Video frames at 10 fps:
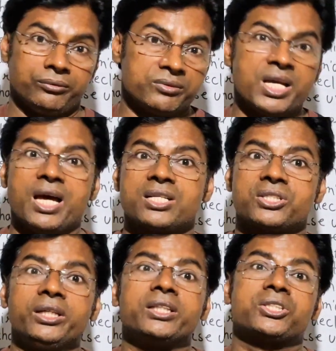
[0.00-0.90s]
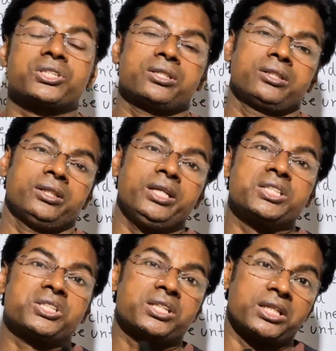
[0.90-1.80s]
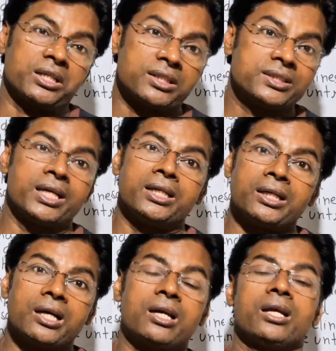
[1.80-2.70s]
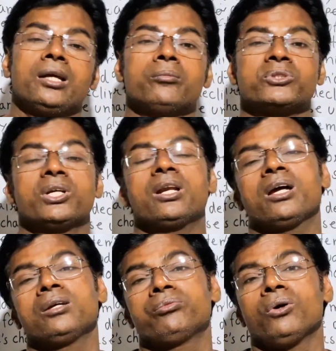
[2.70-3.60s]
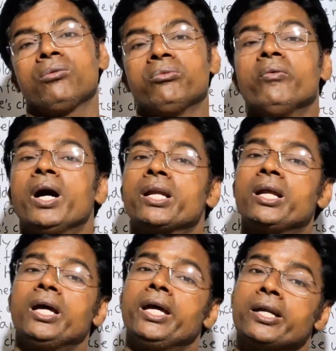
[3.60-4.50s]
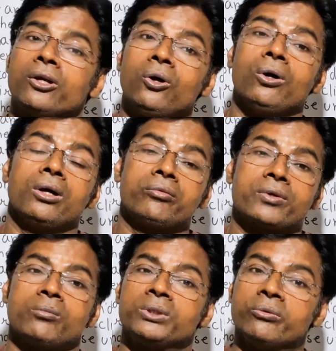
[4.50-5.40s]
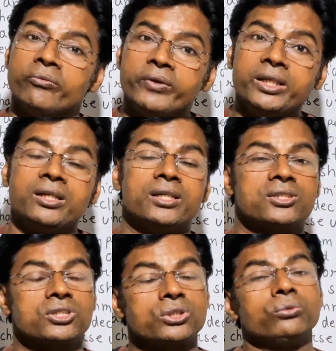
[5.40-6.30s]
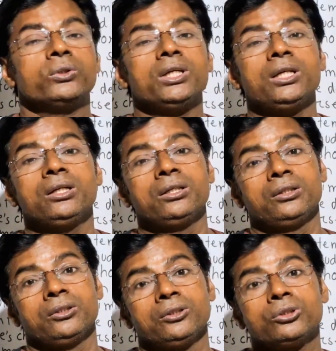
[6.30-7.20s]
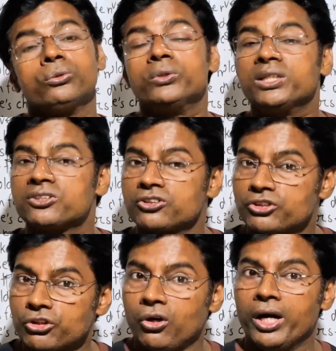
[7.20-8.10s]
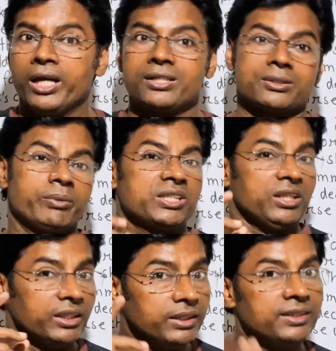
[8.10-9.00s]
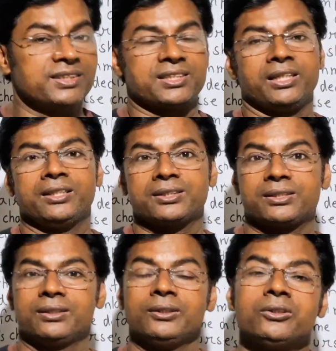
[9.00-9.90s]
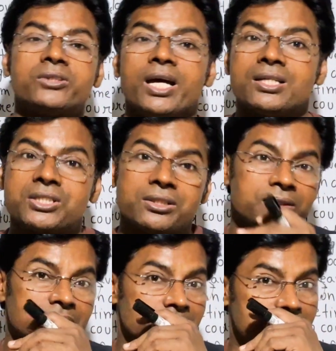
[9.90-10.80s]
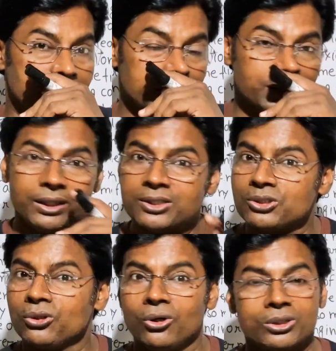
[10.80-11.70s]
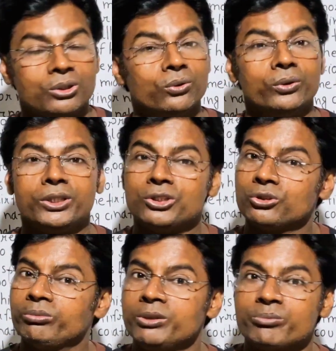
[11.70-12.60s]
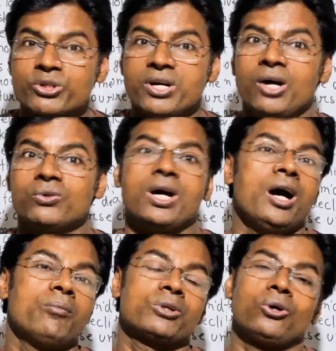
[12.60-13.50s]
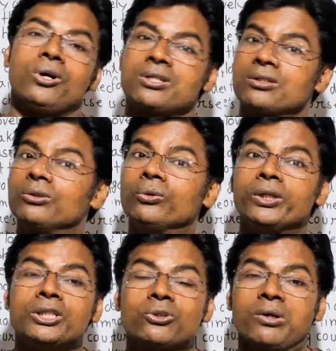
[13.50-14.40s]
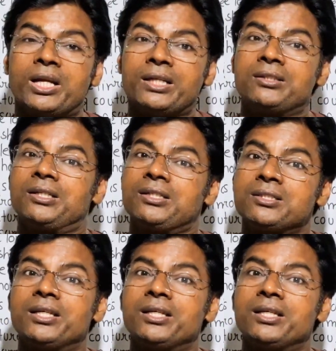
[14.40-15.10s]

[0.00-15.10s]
that it kills and claims the life of one and all, from the weakest to the strongest. But he says that death is not going to be proud. I'm not going to let the